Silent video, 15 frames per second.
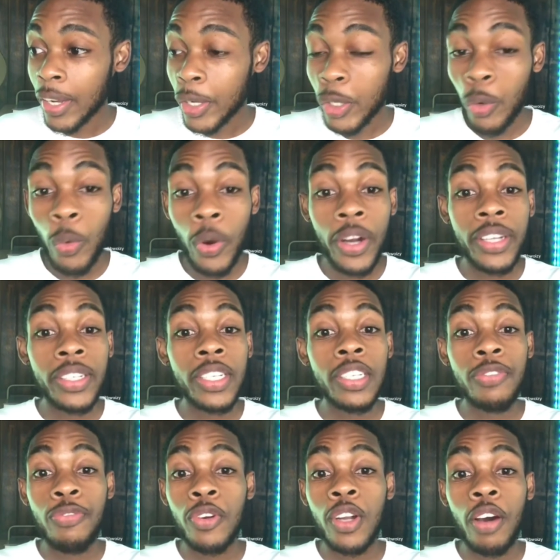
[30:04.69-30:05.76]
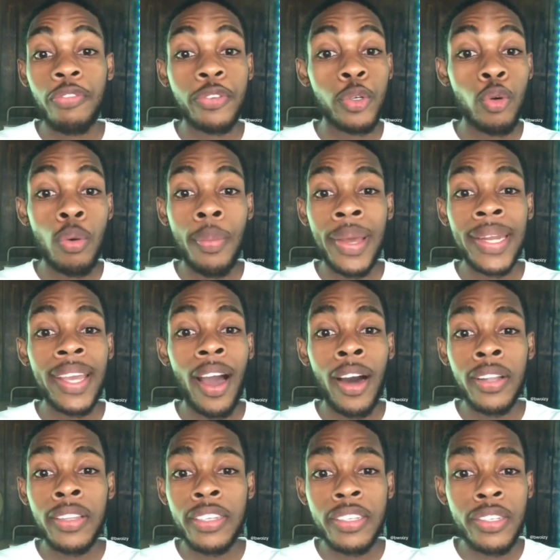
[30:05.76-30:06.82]
The world is full of too many
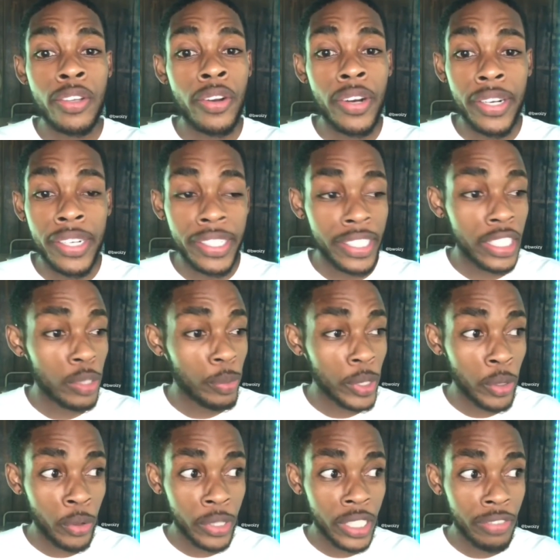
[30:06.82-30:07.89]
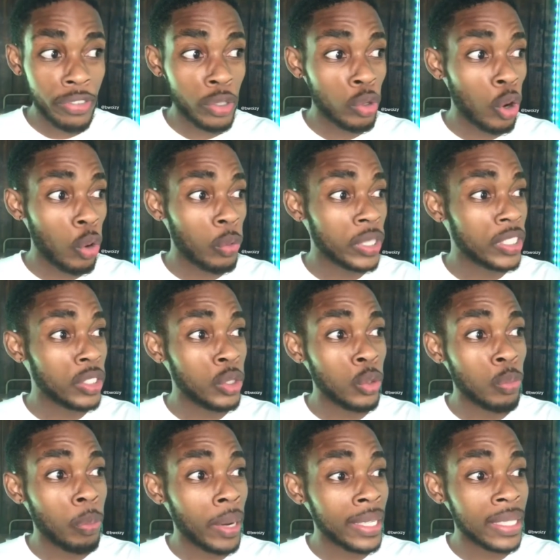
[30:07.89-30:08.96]
uncertainties. We don't even know which new
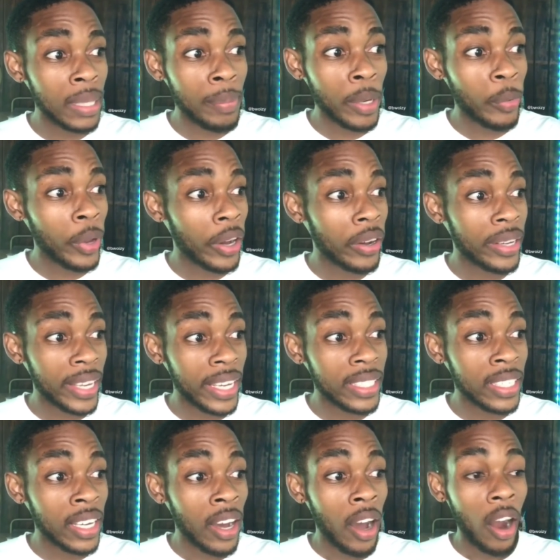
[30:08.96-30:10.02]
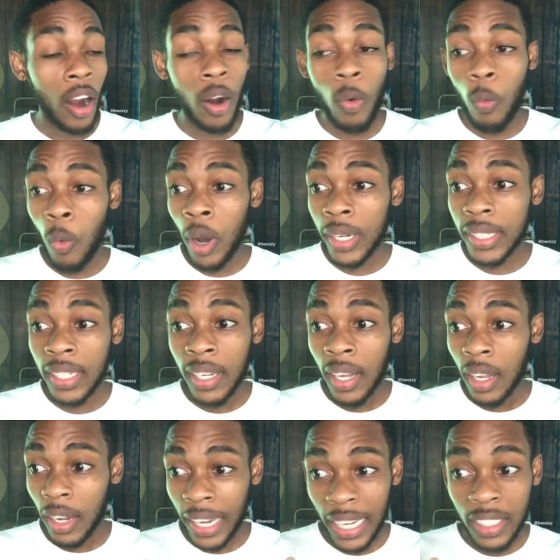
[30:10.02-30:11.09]
pandemic we are going to get or what
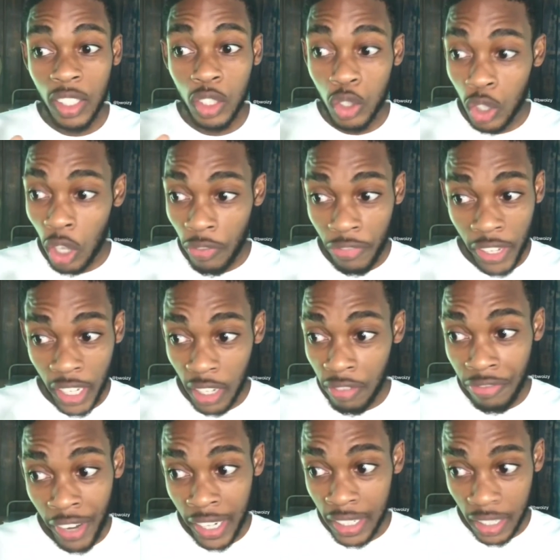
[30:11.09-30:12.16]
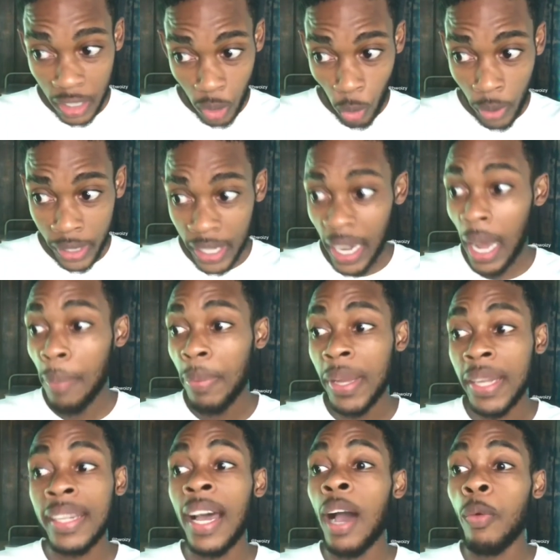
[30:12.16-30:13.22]
catastrophic event is going to
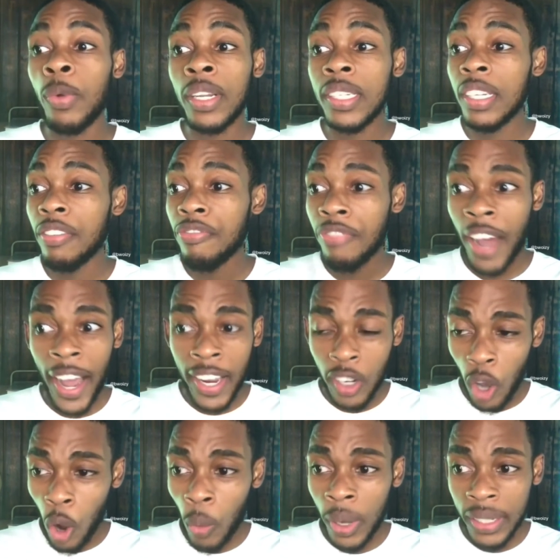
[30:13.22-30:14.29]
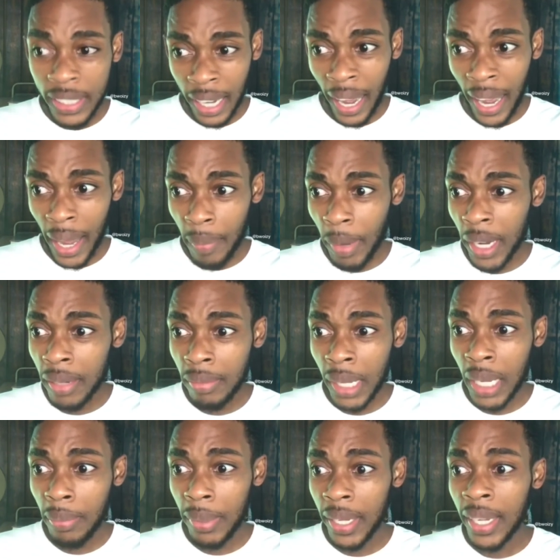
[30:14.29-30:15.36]
happen that will define our time and
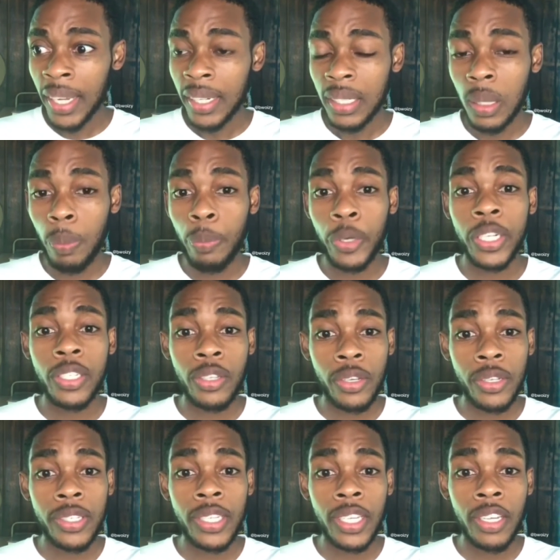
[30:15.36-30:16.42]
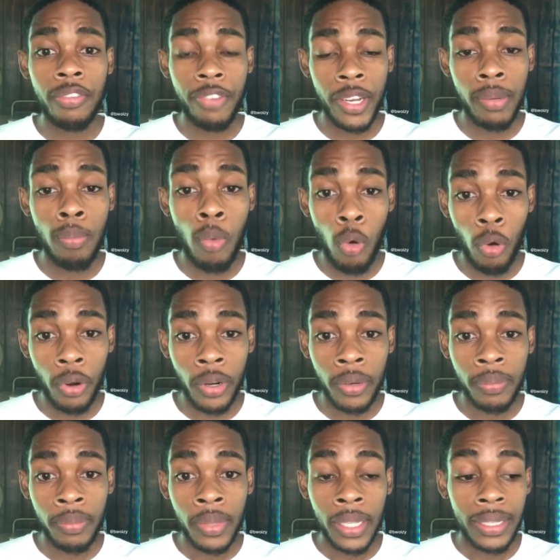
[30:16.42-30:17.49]
maybe depress us even more.
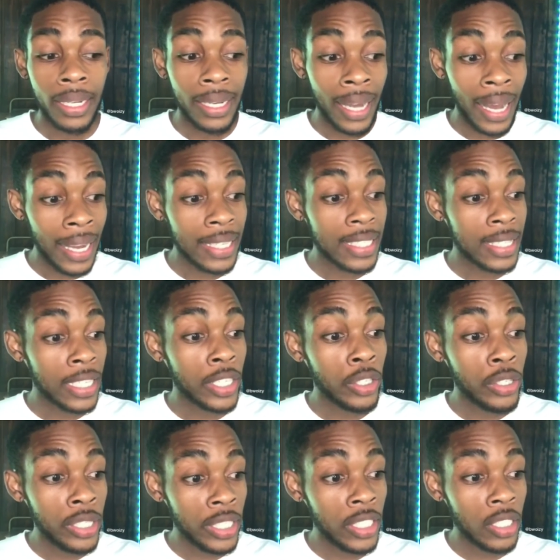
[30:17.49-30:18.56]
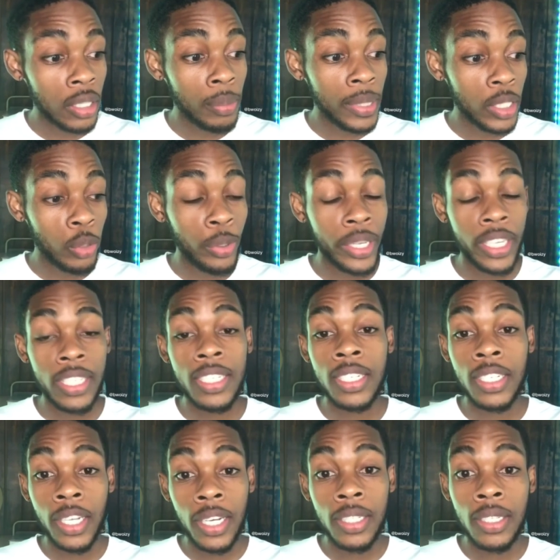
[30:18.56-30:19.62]
The last thing you need to be doing is
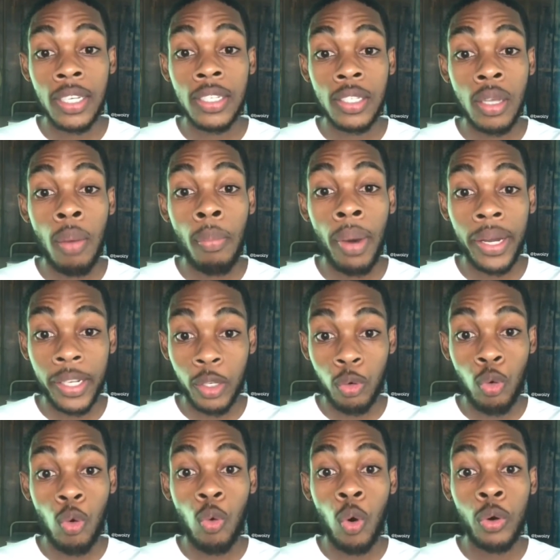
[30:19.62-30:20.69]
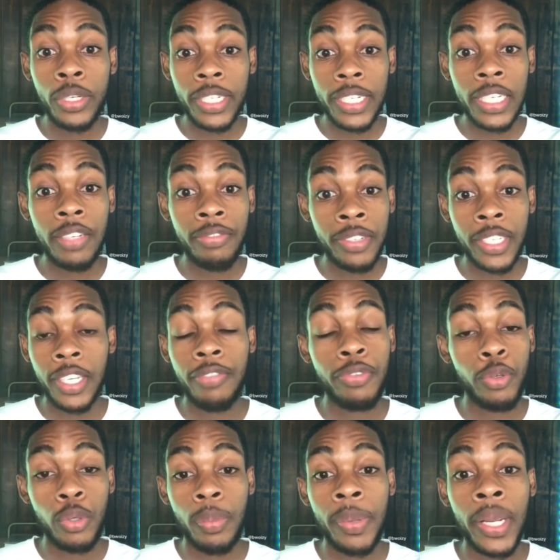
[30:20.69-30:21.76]
chasing somebody who won't even give you
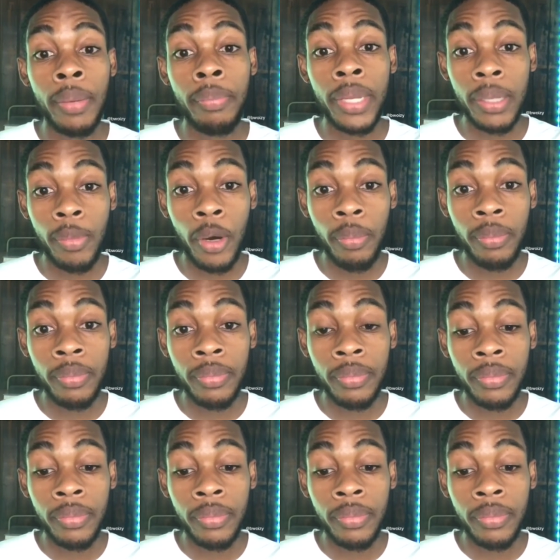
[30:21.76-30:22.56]
the bare minimum.